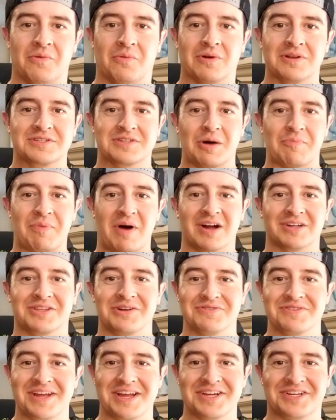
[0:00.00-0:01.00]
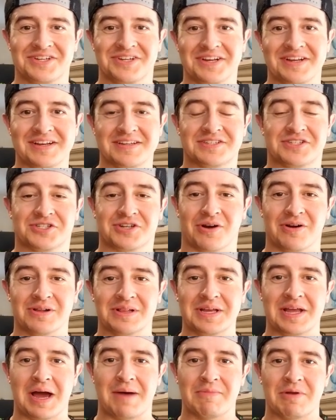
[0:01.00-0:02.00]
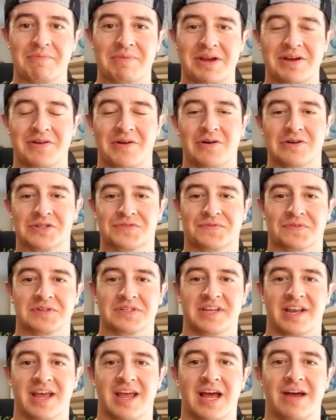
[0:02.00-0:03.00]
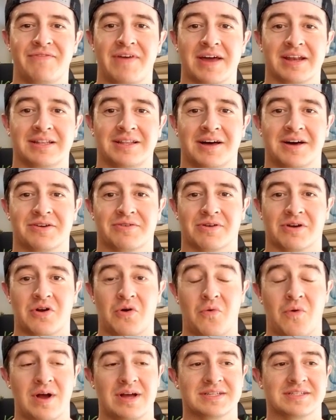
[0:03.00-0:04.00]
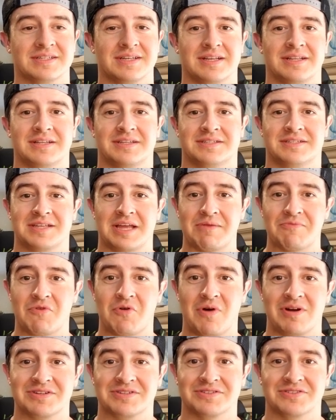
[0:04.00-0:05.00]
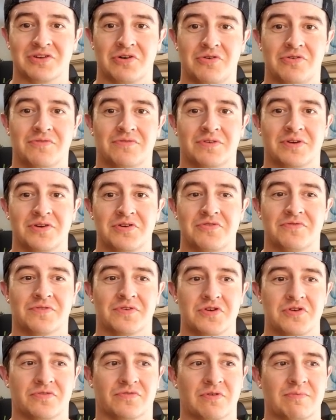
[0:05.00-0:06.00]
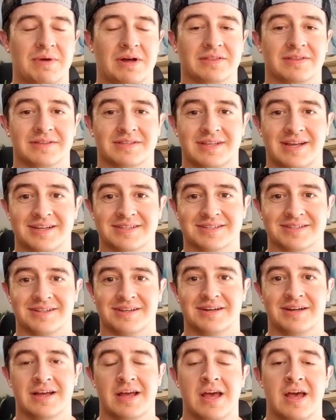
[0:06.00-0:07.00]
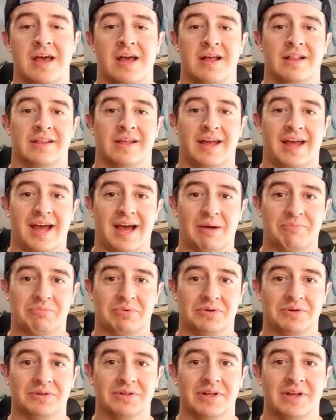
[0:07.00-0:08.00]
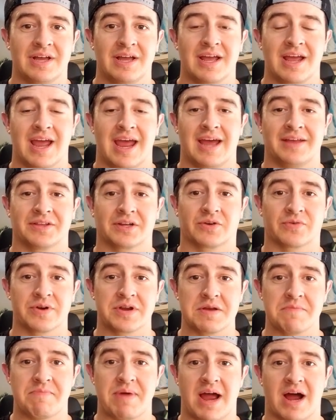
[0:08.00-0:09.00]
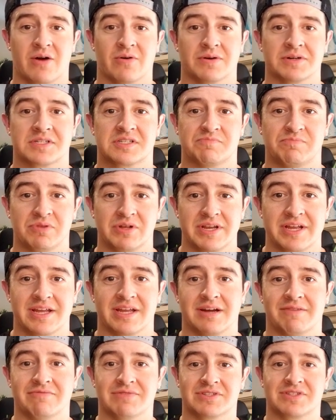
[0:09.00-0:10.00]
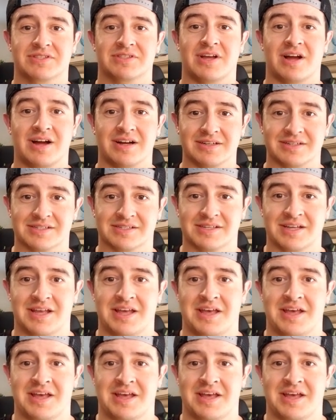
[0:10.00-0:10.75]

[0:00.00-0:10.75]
What is up, Octo Nation? It is Charlie. I'm going to be your host for today. I've had a lot of requests and the same questions over and over and over about the Tesla, the Apple, and the GreenPower splitting of the stocks.